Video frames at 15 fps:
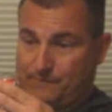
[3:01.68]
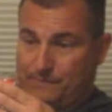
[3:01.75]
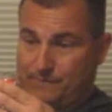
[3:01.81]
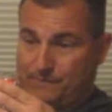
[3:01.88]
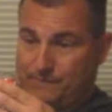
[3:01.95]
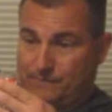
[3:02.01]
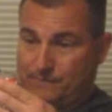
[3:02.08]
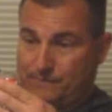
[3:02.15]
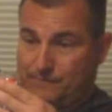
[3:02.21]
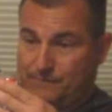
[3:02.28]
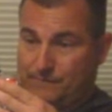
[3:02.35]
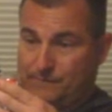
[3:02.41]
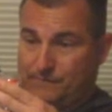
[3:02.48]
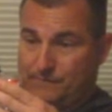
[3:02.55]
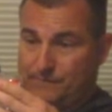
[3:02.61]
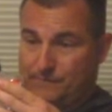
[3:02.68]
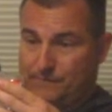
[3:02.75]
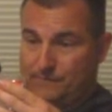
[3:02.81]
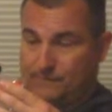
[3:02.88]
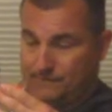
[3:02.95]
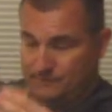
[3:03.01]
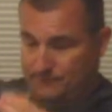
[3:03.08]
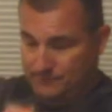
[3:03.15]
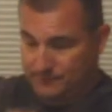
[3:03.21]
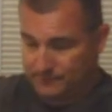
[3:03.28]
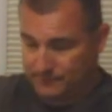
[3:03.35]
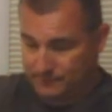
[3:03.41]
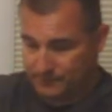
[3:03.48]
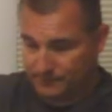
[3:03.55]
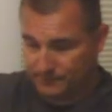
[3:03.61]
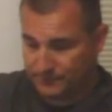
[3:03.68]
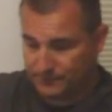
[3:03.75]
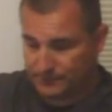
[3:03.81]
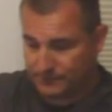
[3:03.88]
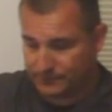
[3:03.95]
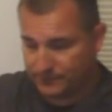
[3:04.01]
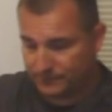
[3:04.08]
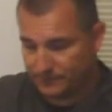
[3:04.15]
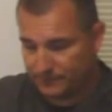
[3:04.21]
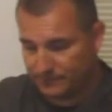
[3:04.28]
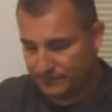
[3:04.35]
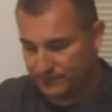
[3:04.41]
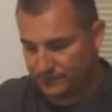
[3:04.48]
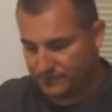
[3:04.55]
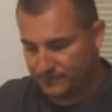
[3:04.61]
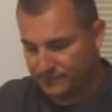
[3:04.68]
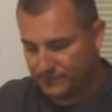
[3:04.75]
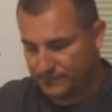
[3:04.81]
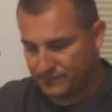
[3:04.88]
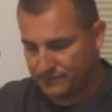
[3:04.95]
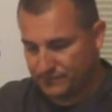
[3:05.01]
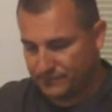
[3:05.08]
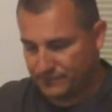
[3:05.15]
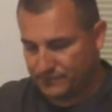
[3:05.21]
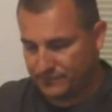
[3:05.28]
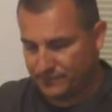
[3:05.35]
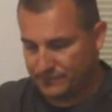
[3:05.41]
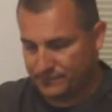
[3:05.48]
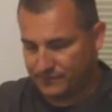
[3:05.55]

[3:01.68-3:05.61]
(not speaking)